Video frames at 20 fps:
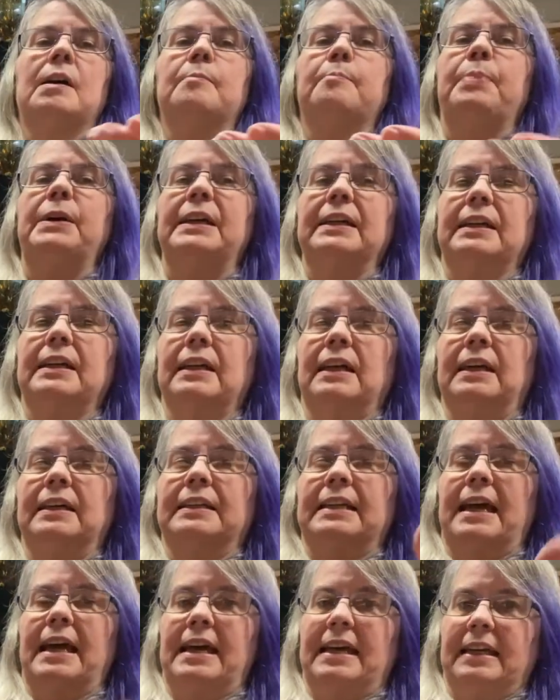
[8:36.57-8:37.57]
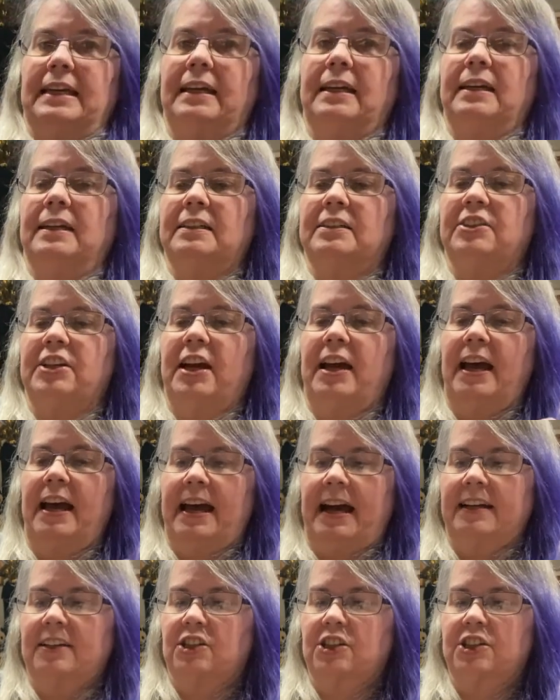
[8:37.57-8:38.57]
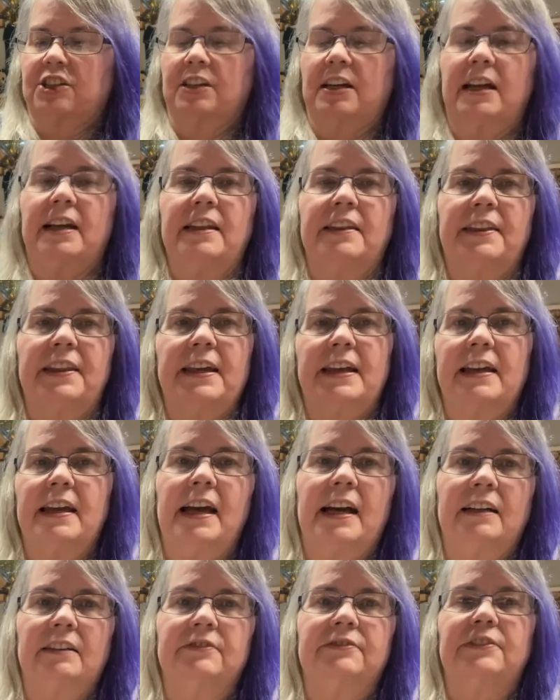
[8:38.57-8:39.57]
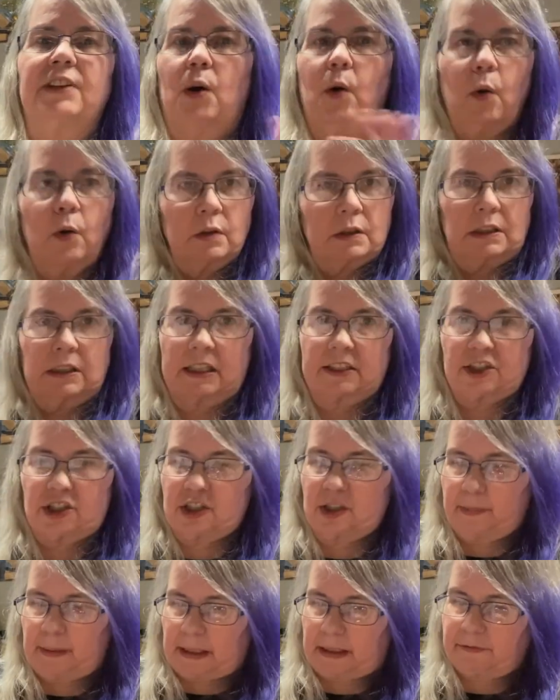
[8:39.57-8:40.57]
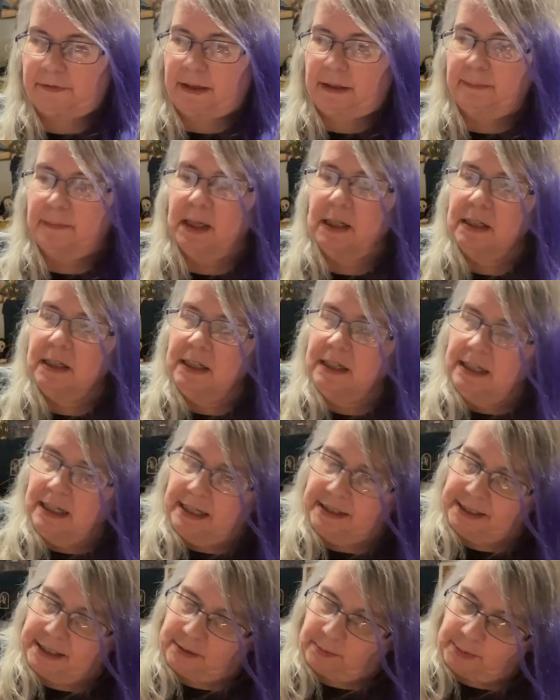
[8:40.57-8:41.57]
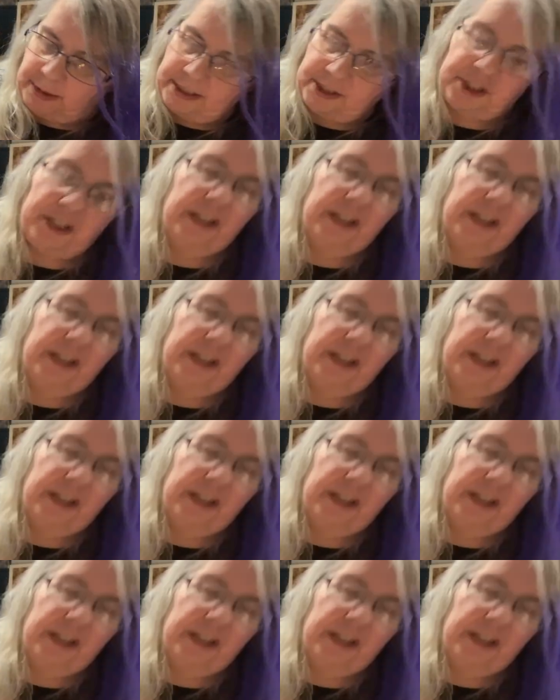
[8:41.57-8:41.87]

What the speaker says: Pick an egg to hatch, and they have the whole clutch to pick from, and they reach